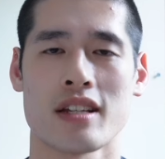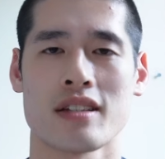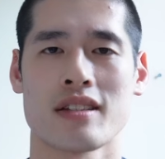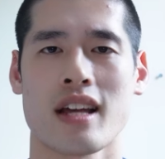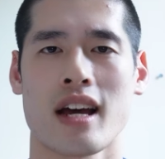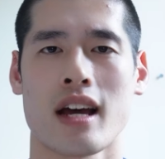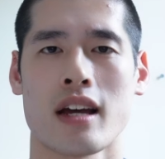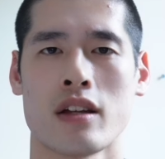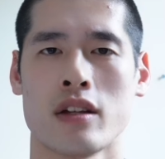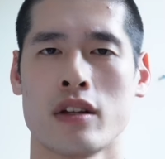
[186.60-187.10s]
is
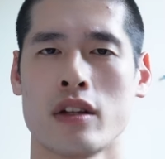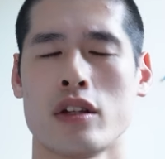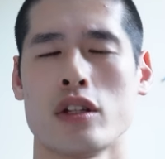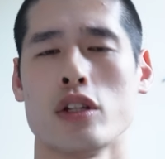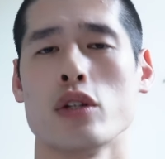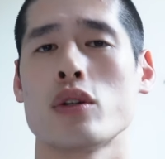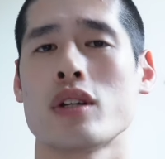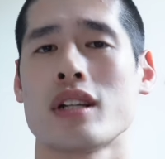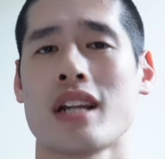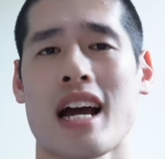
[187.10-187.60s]
that
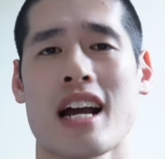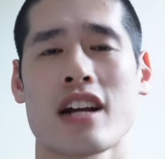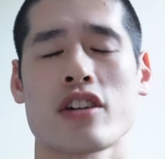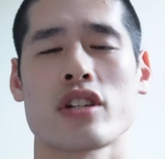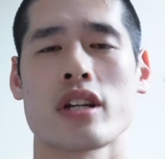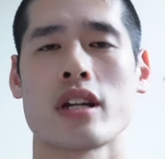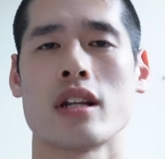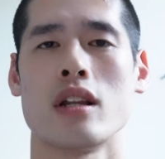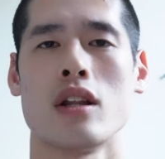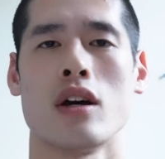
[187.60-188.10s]
you can
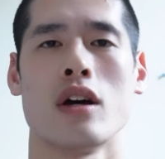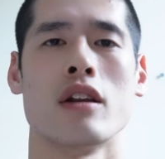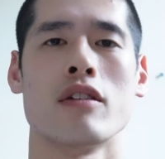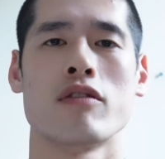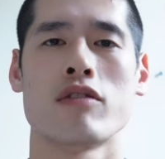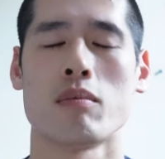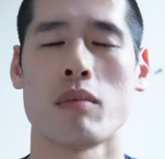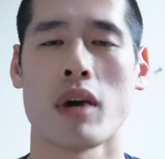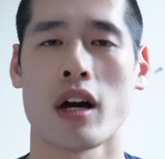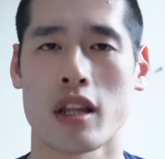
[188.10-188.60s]
actually learn
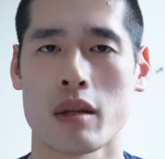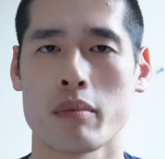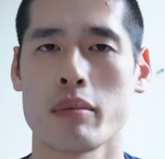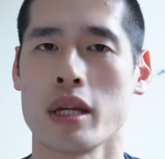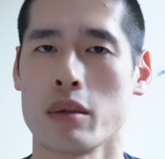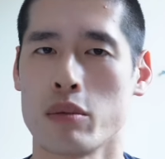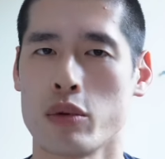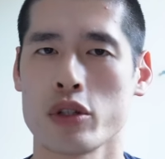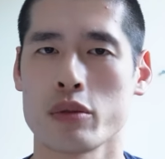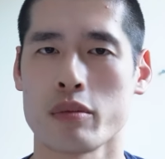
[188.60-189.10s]
from other
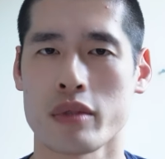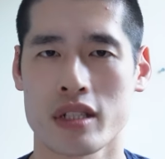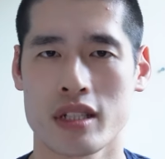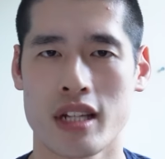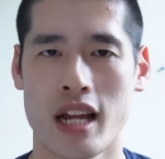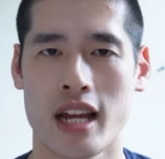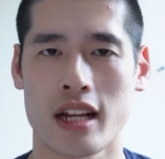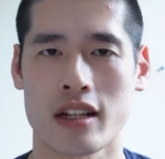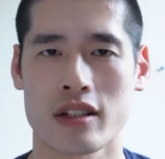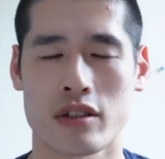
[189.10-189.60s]
people's
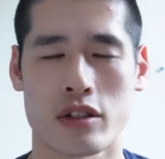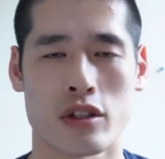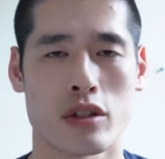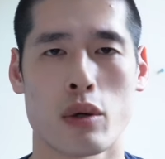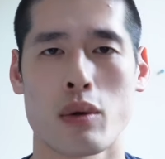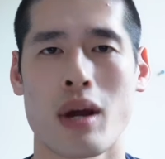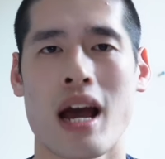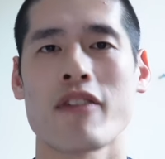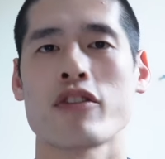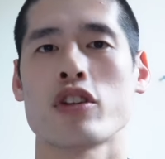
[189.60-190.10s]
mistakes. You
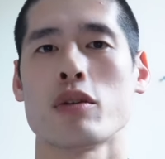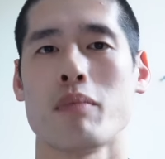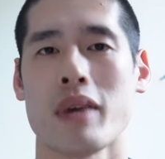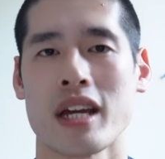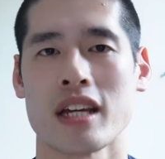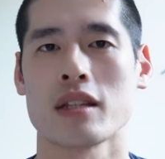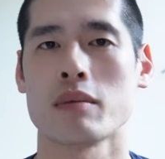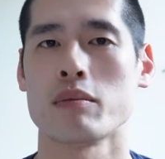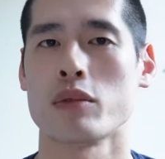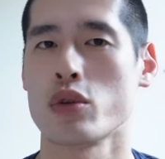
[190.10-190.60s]
don't have to
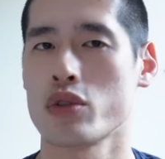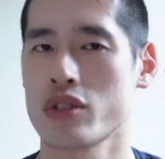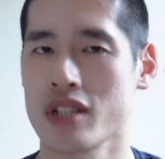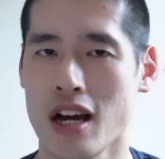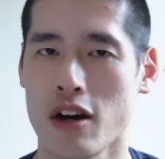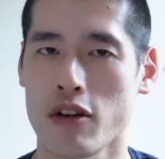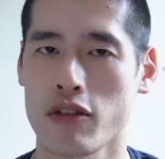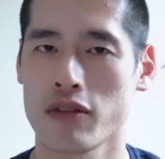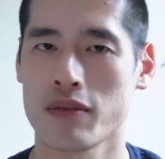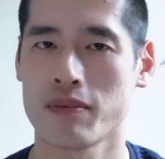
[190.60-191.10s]
make them
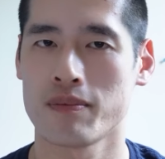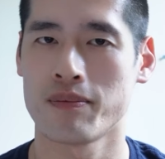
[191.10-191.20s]
yourself.